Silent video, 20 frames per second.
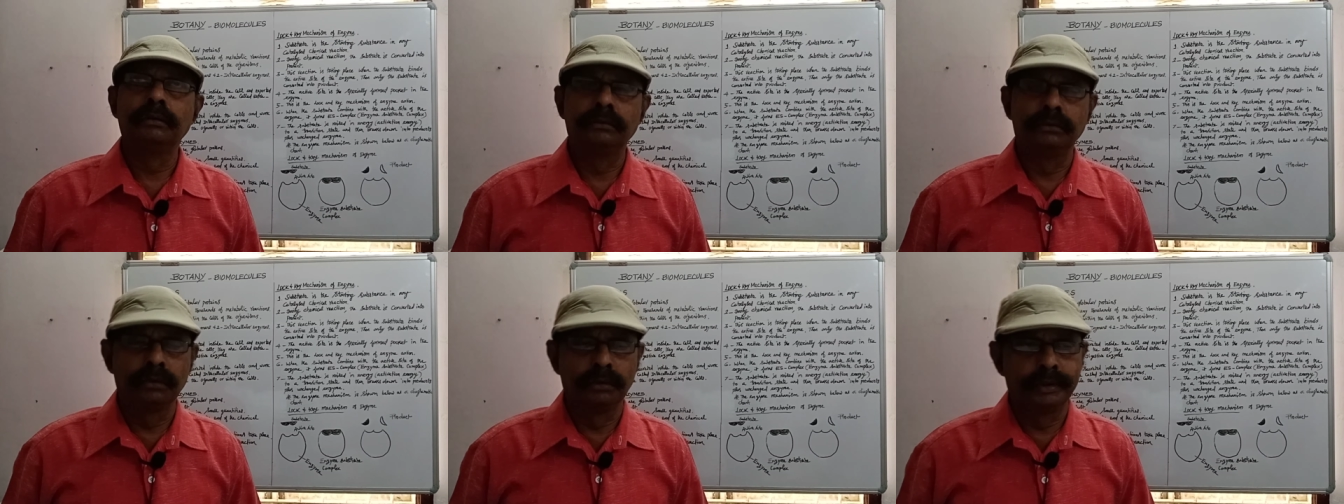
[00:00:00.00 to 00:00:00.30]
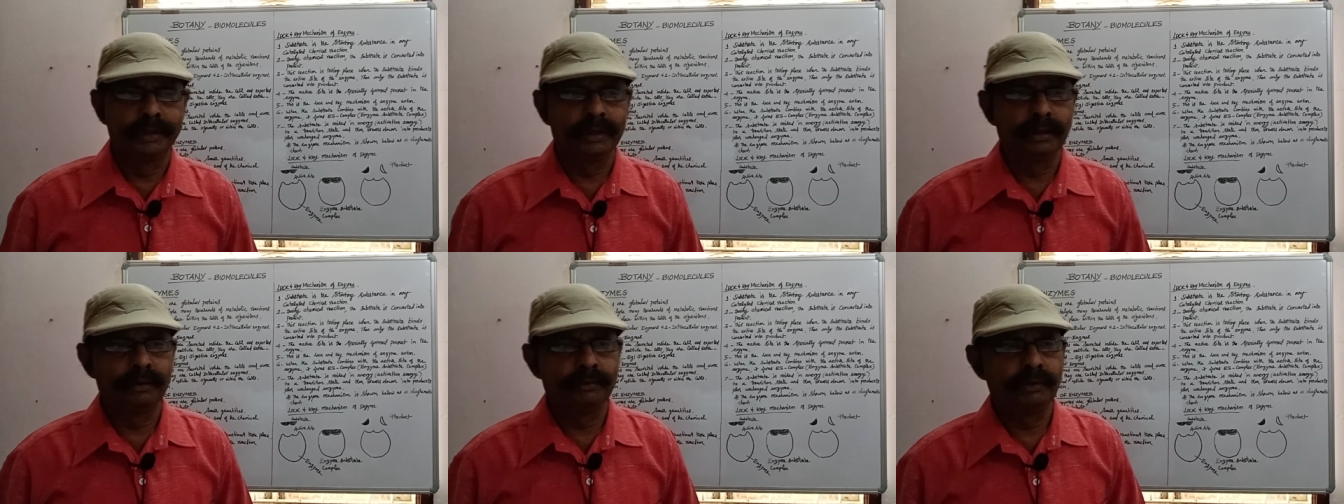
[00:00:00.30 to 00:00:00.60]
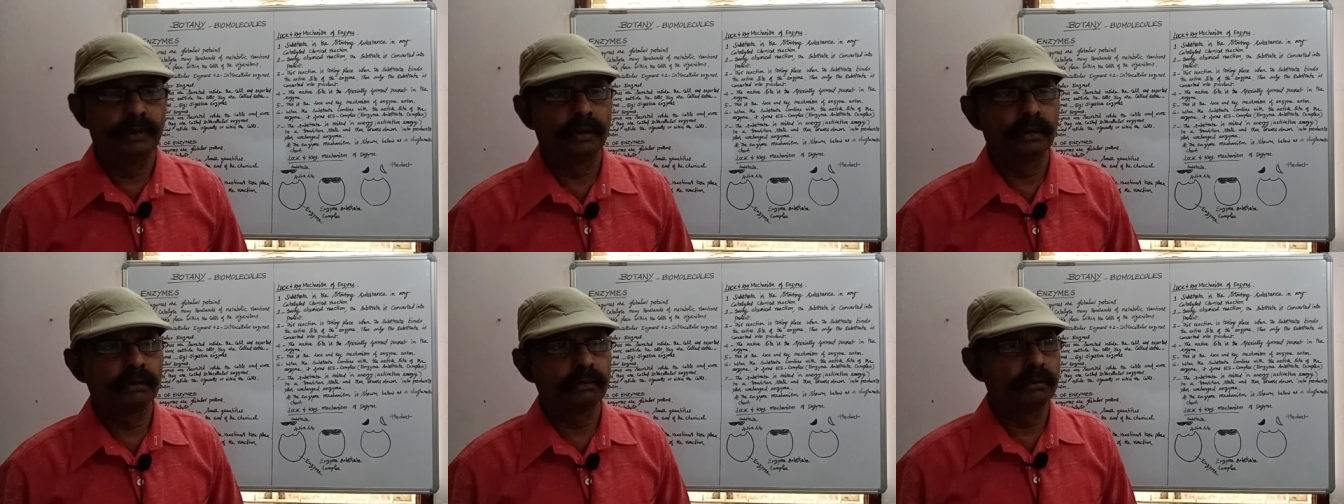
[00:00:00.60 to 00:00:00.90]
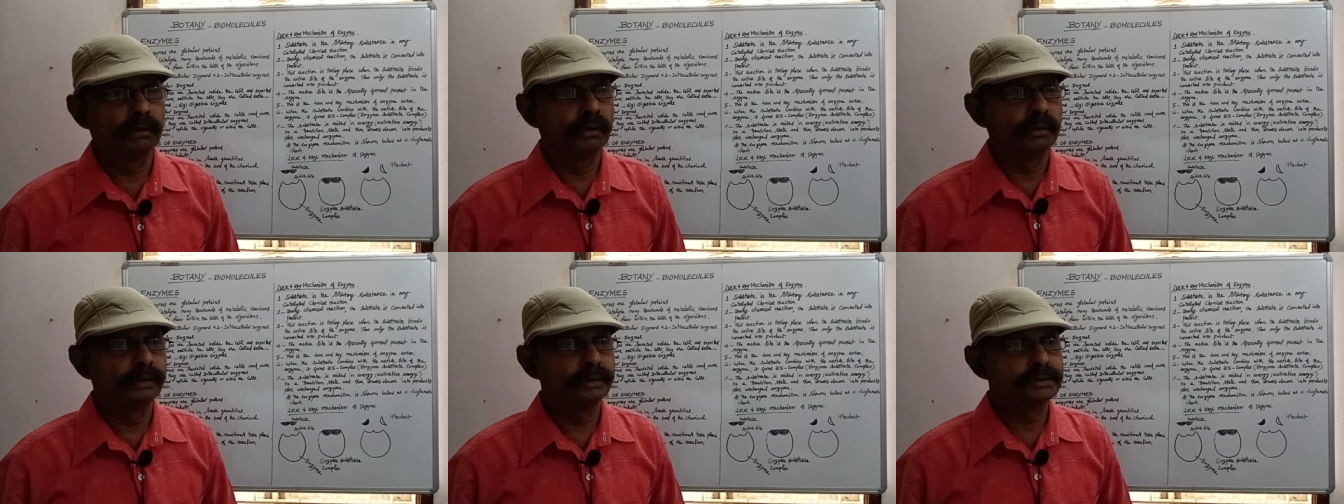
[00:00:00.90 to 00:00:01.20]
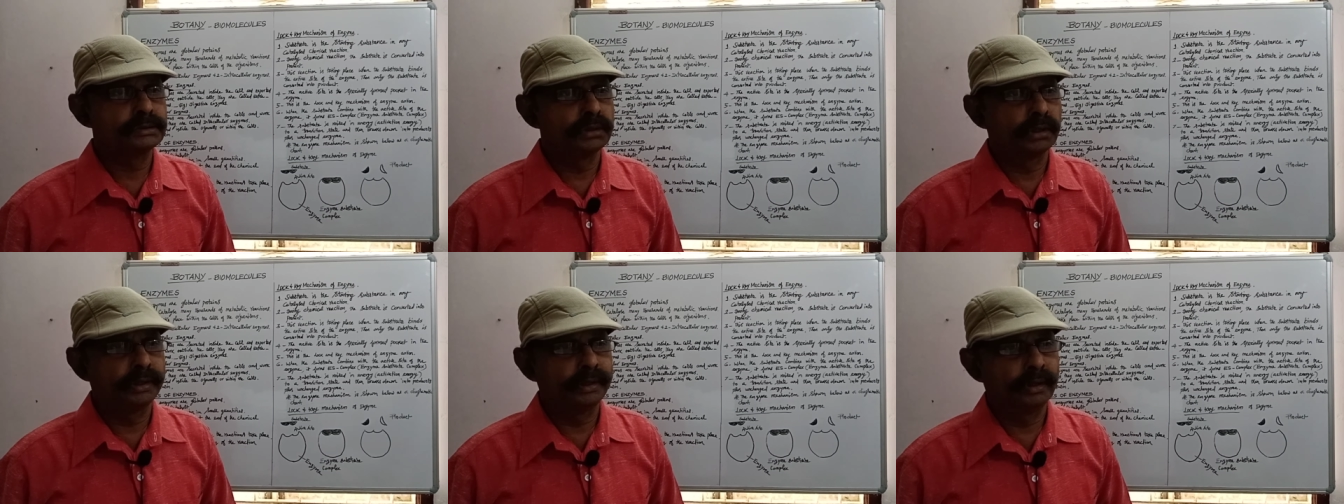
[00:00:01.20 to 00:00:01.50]
Today we are going to
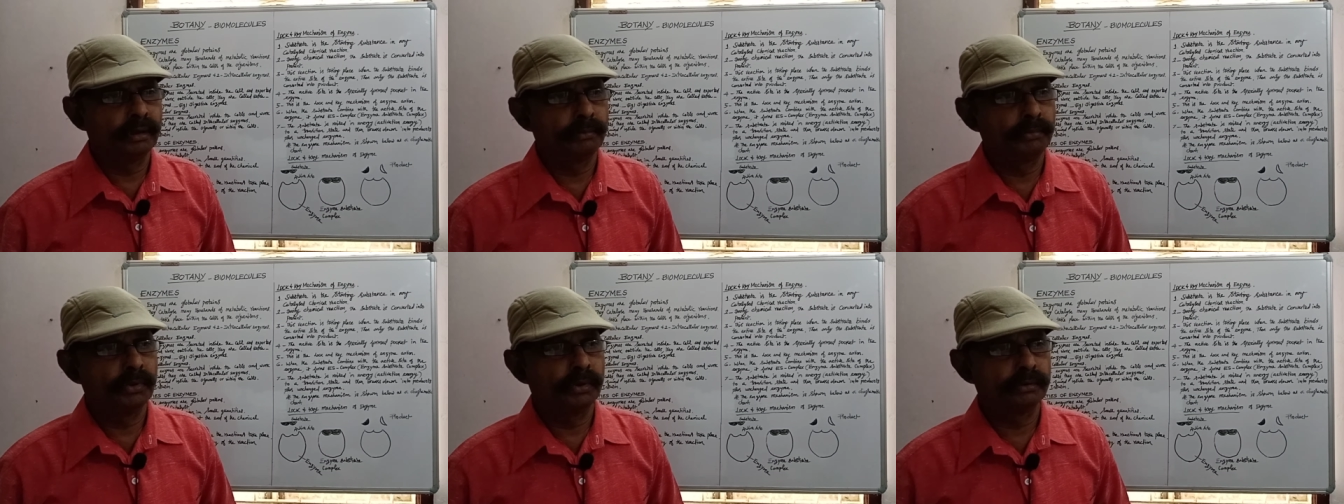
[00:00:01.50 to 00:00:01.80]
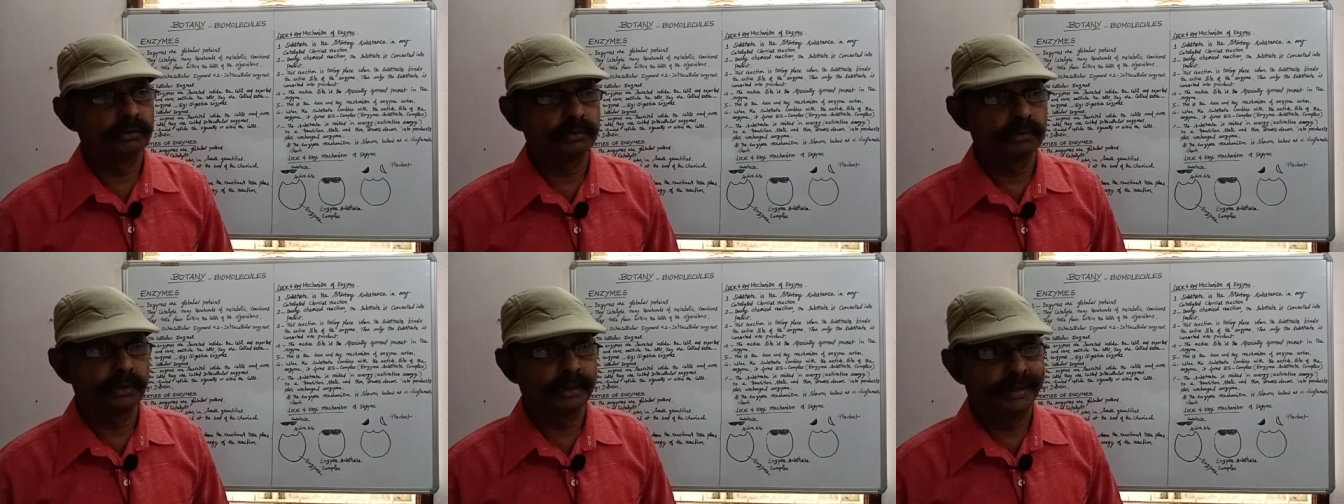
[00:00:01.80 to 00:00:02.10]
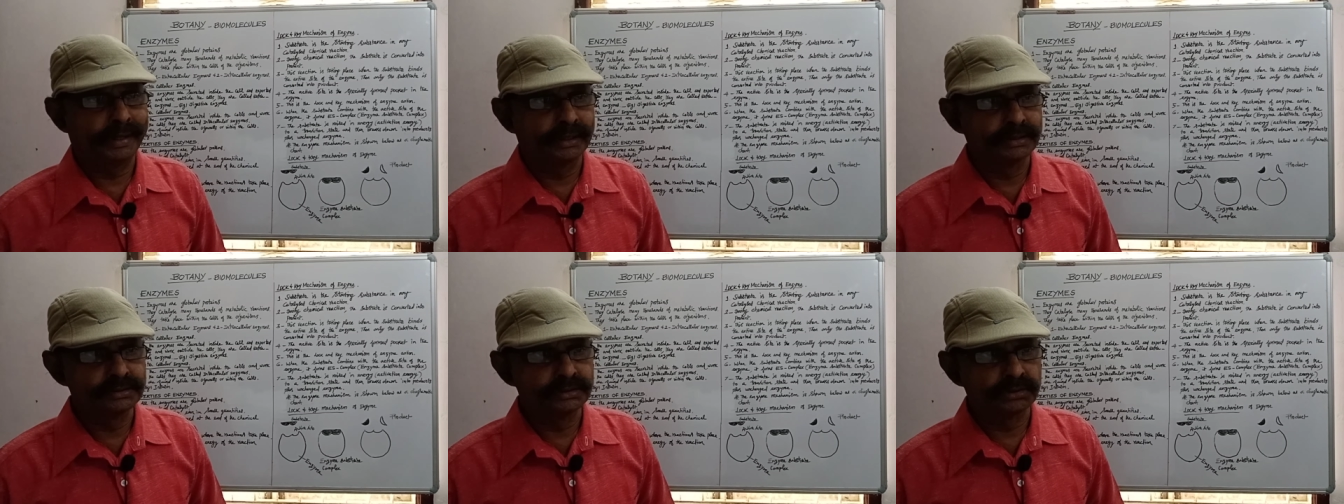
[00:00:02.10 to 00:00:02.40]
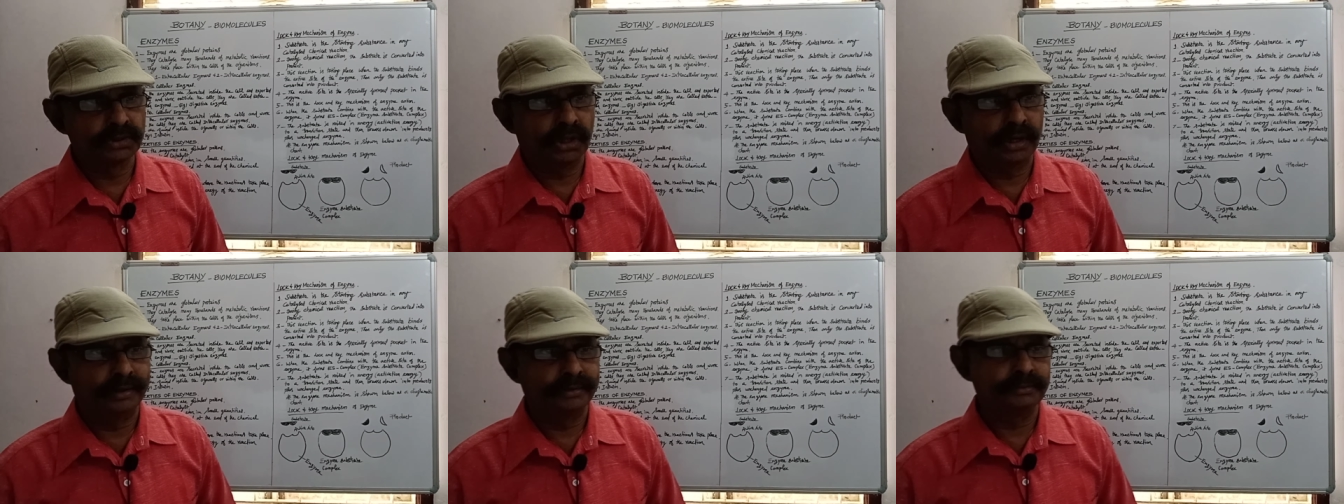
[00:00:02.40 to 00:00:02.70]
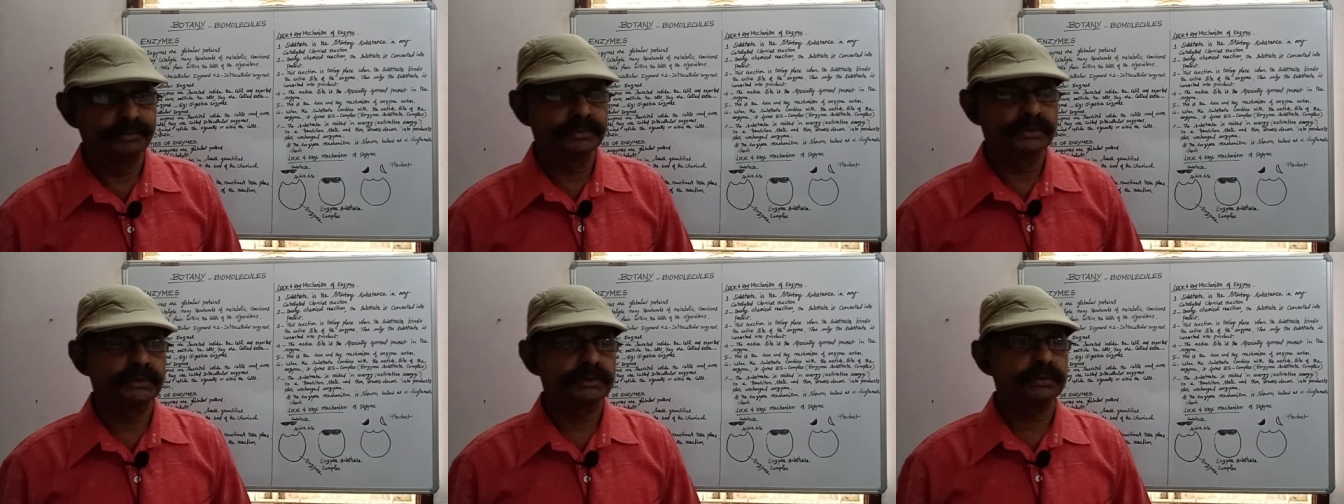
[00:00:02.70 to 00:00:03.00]
study about the
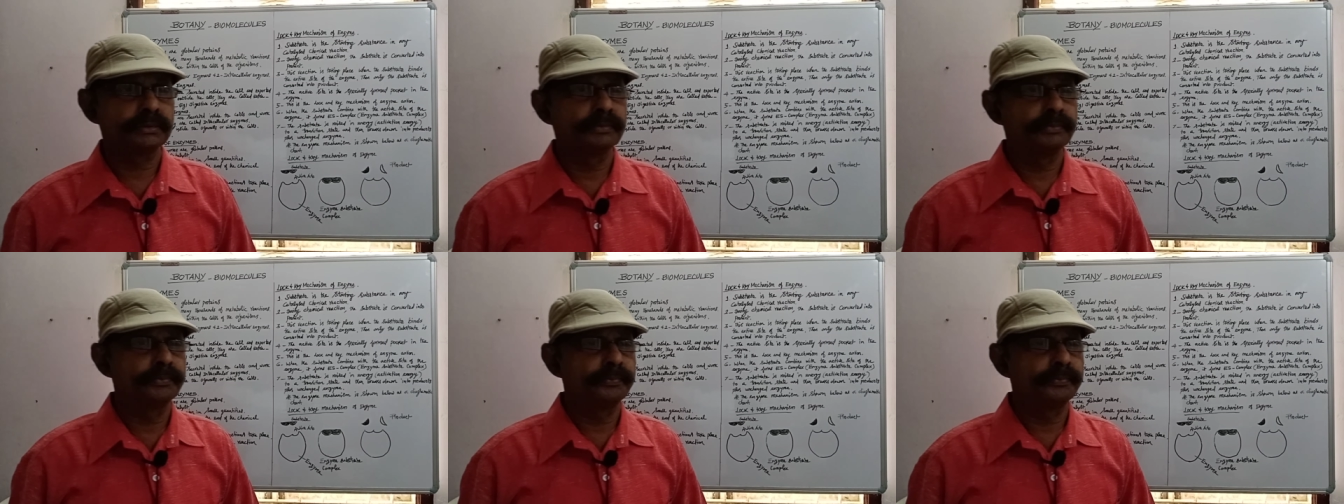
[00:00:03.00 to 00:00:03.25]
enzymes.